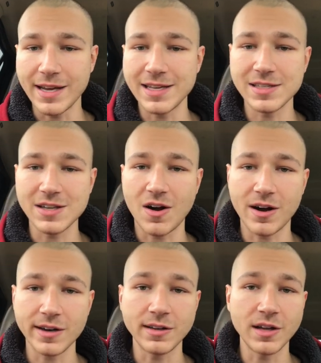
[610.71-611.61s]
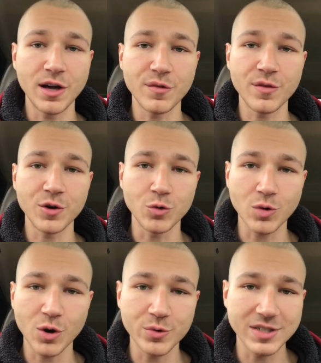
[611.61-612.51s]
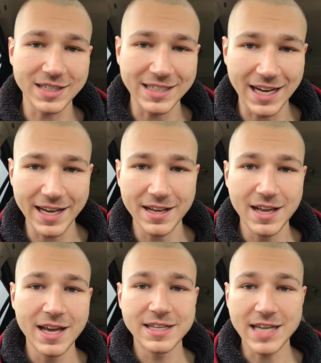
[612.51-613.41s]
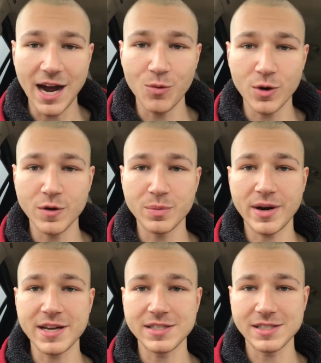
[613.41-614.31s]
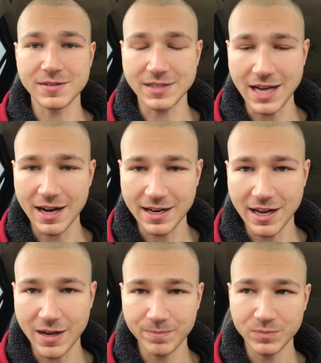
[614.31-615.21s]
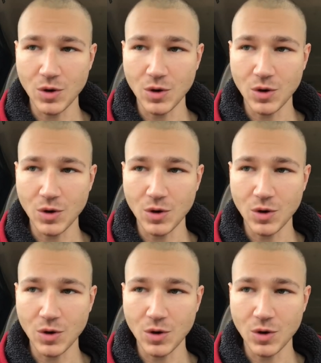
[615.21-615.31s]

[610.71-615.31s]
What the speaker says: is on lovegrowsgaia.wordpress.com